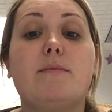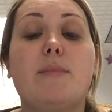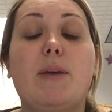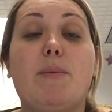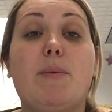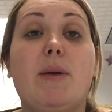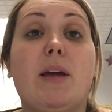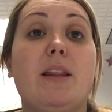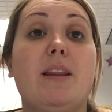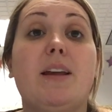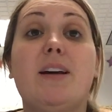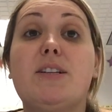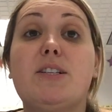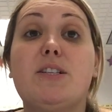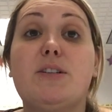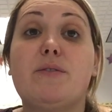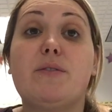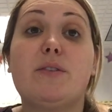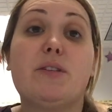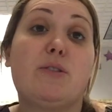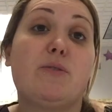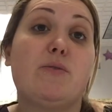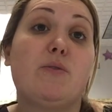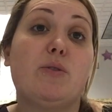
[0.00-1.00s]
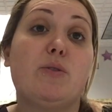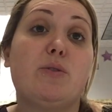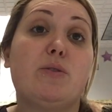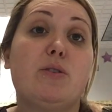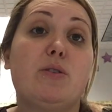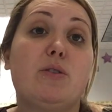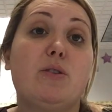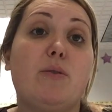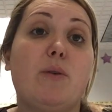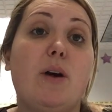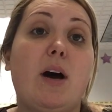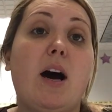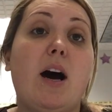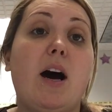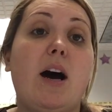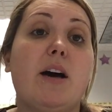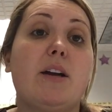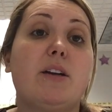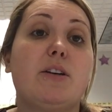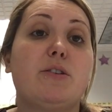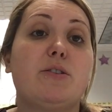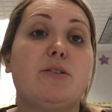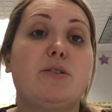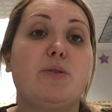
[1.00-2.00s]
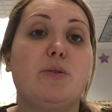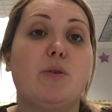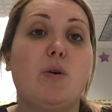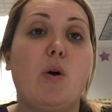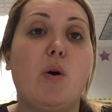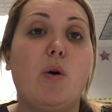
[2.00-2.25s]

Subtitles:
maybe at lunch if his food's too hot or too